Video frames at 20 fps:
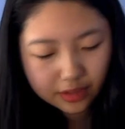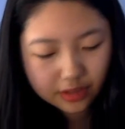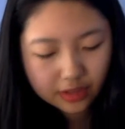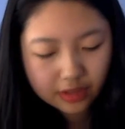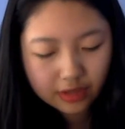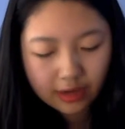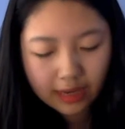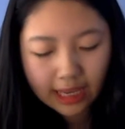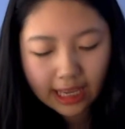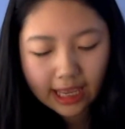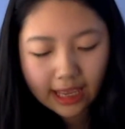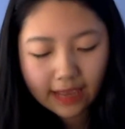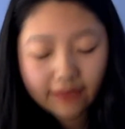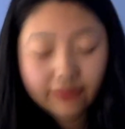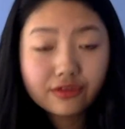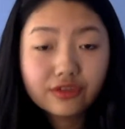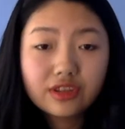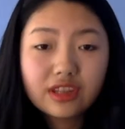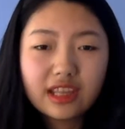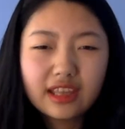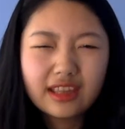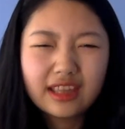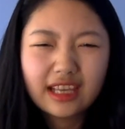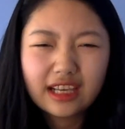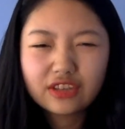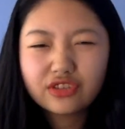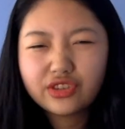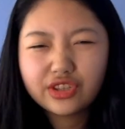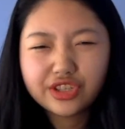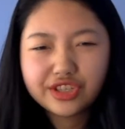So I have an
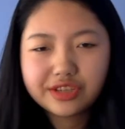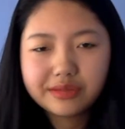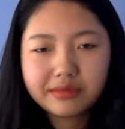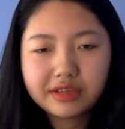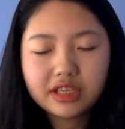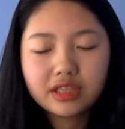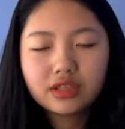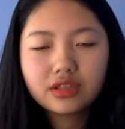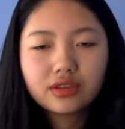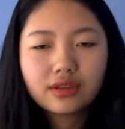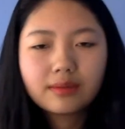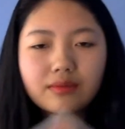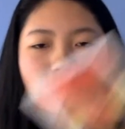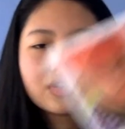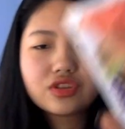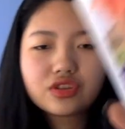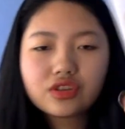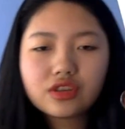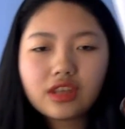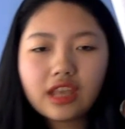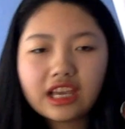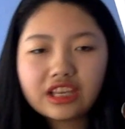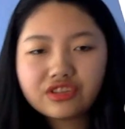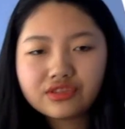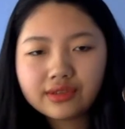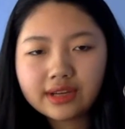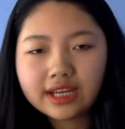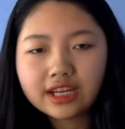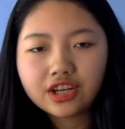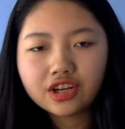extra Jimin, so I
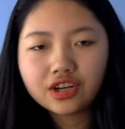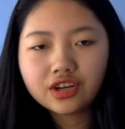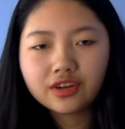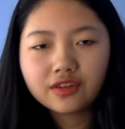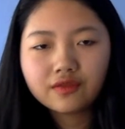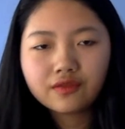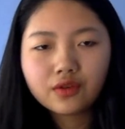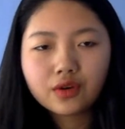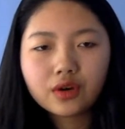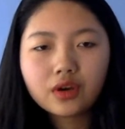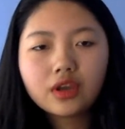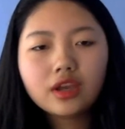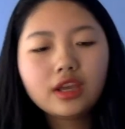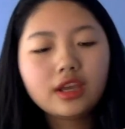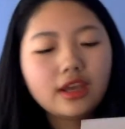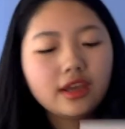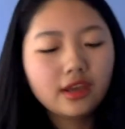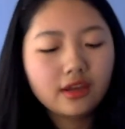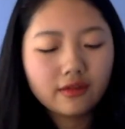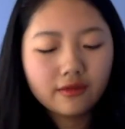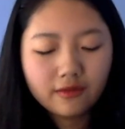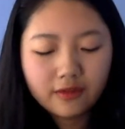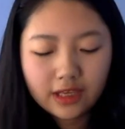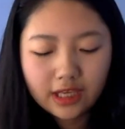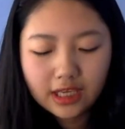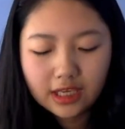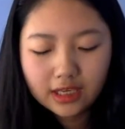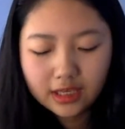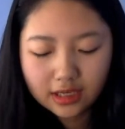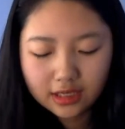traded her for
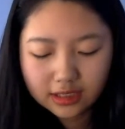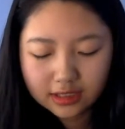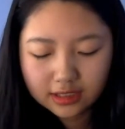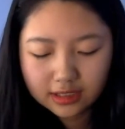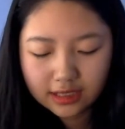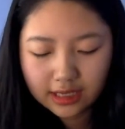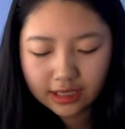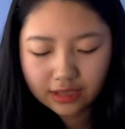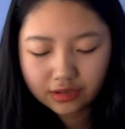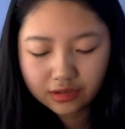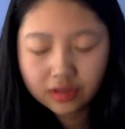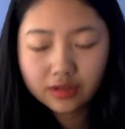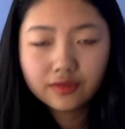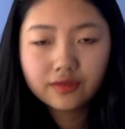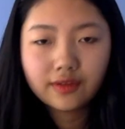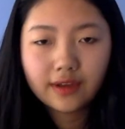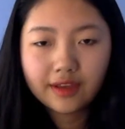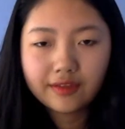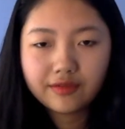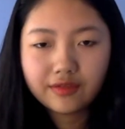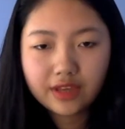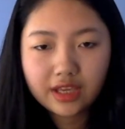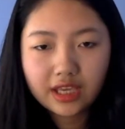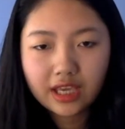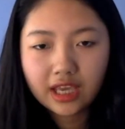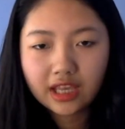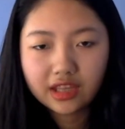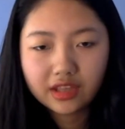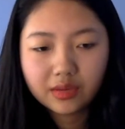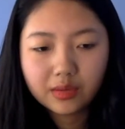V because I couldn't find V
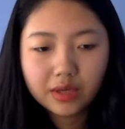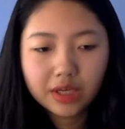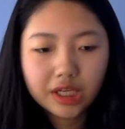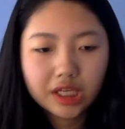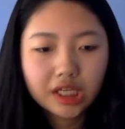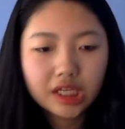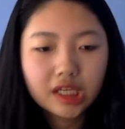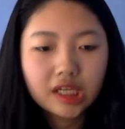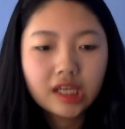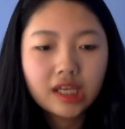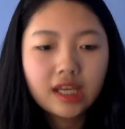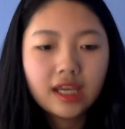anywhere.